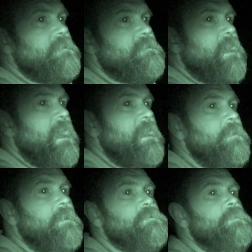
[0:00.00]
to the side
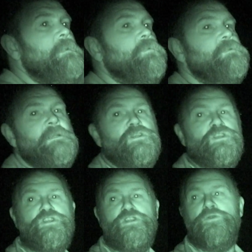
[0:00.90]
because people tend to
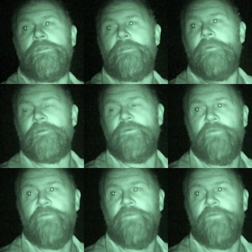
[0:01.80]
shoot at the muzzle